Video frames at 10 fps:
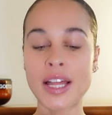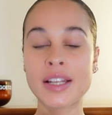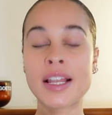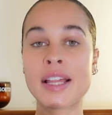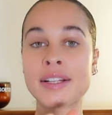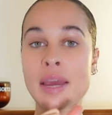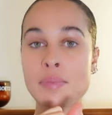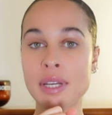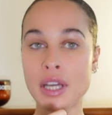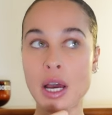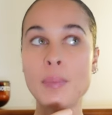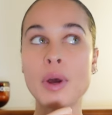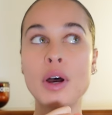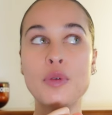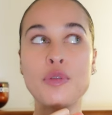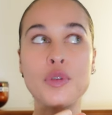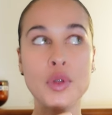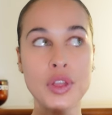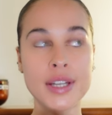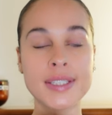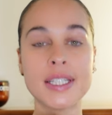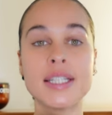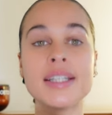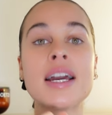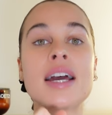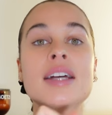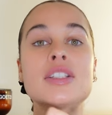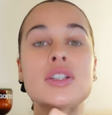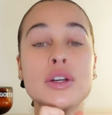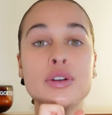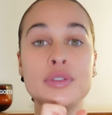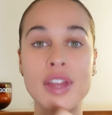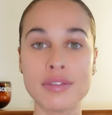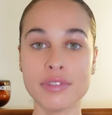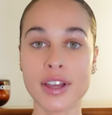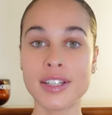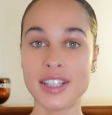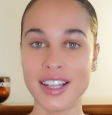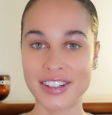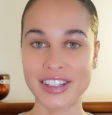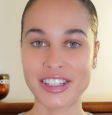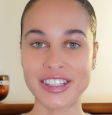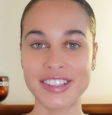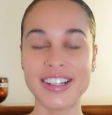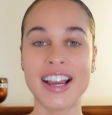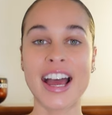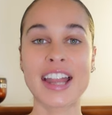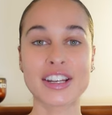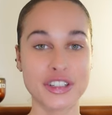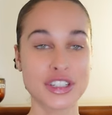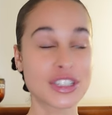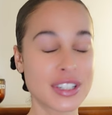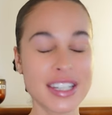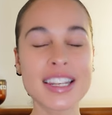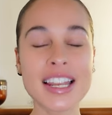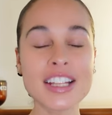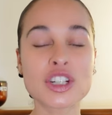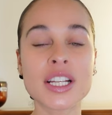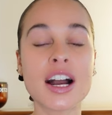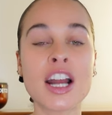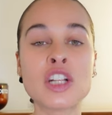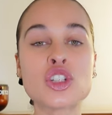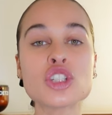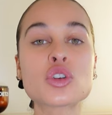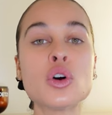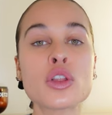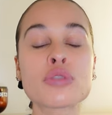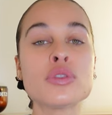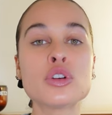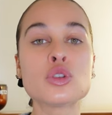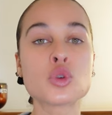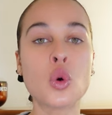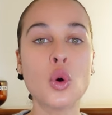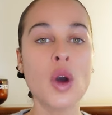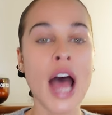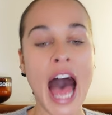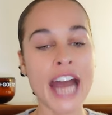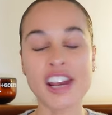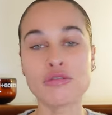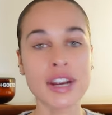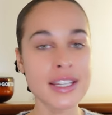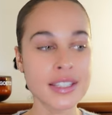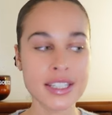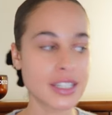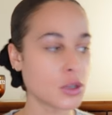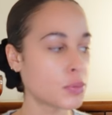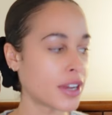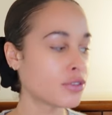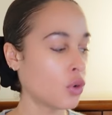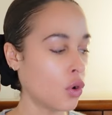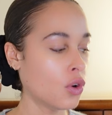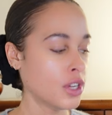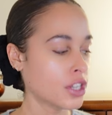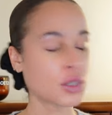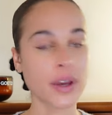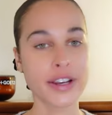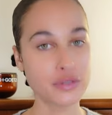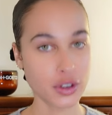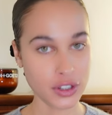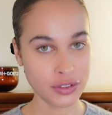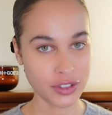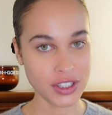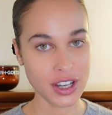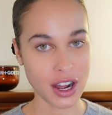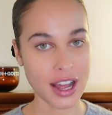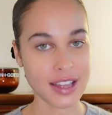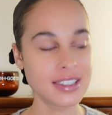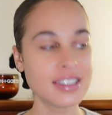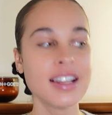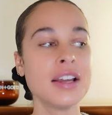and then getting picked up at 4:30, to then fly to London, and I just got through the door and I raced to sit on my floor so I could vlog for you guys.